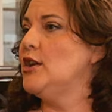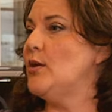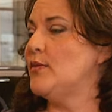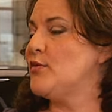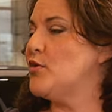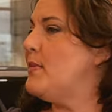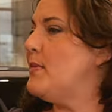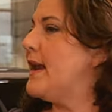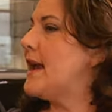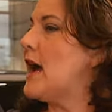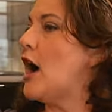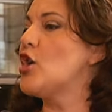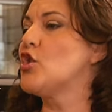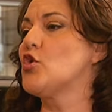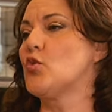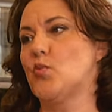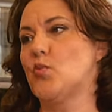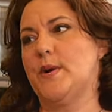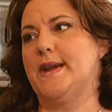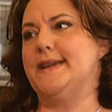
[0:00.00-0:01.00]
have to make a
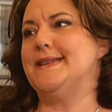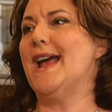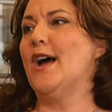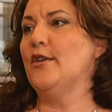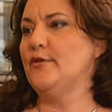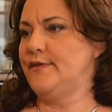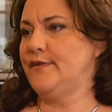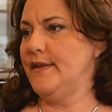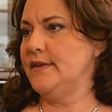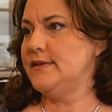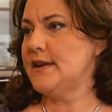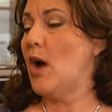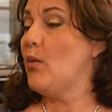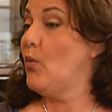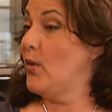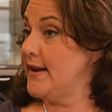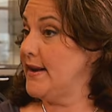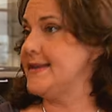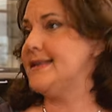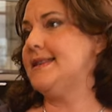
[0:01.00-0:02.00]
great outfit. I
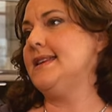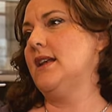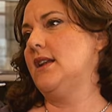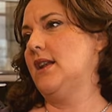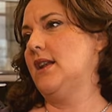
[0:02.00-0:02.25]
want to see it